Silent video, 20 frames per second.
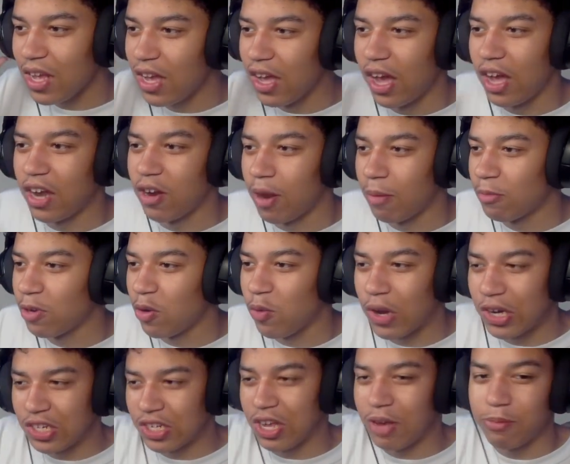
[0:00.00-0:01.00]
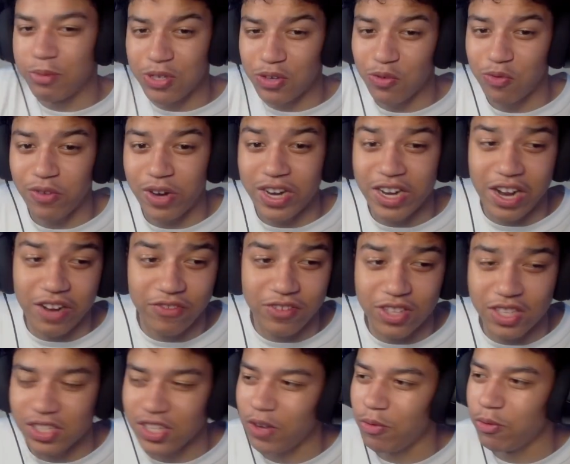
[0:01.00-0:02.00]
I'm gonna watch the episode right after
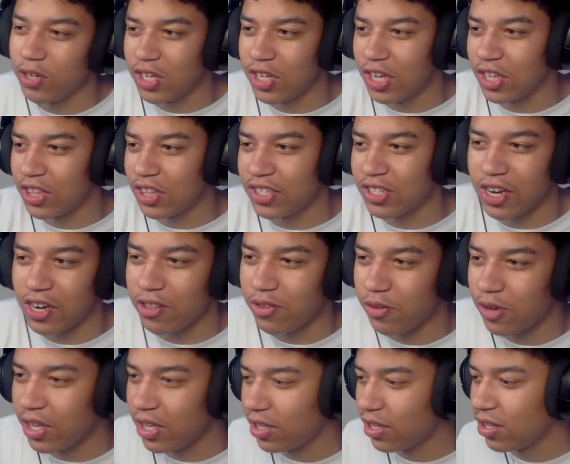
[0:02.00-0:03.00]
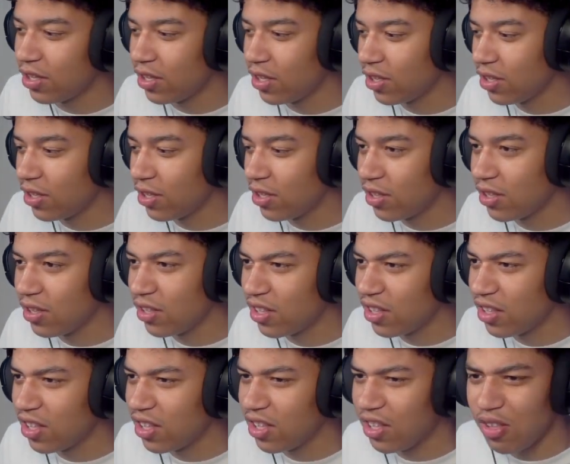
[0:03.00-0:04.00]
this. I wanted to get this out of the way.
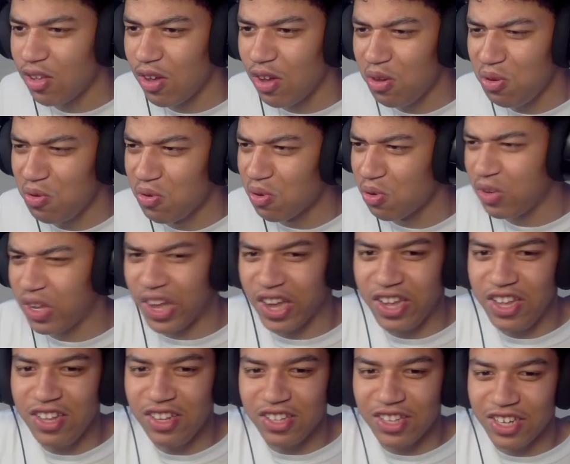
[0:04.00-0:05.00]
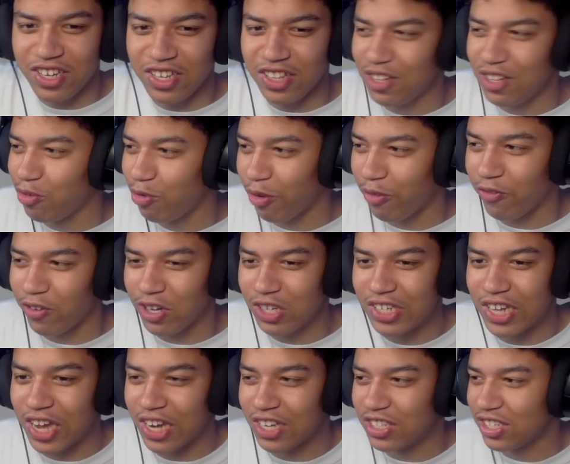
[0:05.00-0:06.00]
Oh, okay, like a little
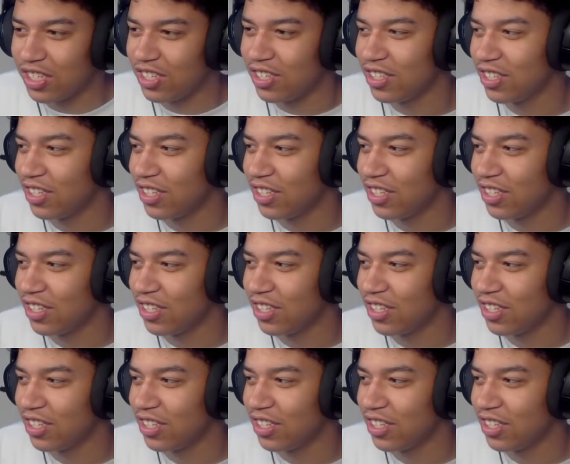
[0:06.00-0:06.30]
reverse action.